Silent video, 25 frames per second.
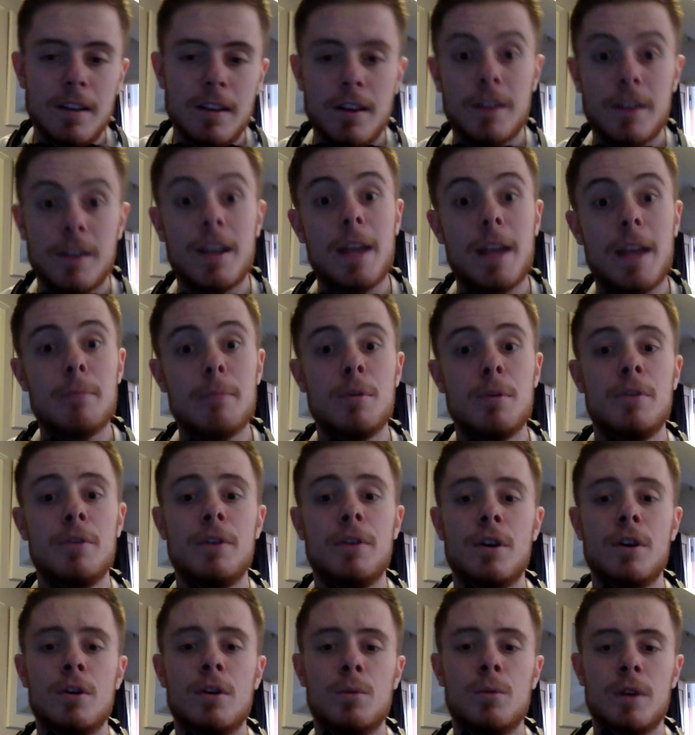Okay,
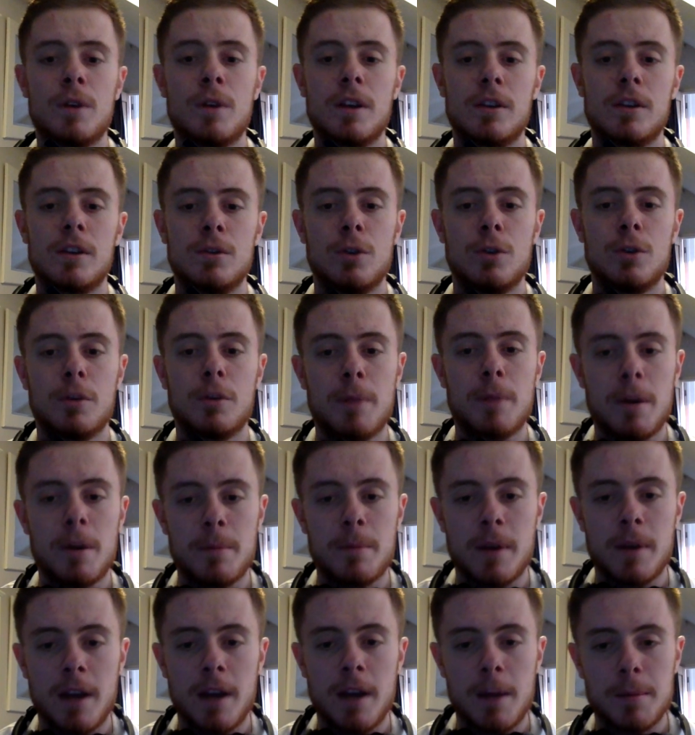moving on, we're going to talk about my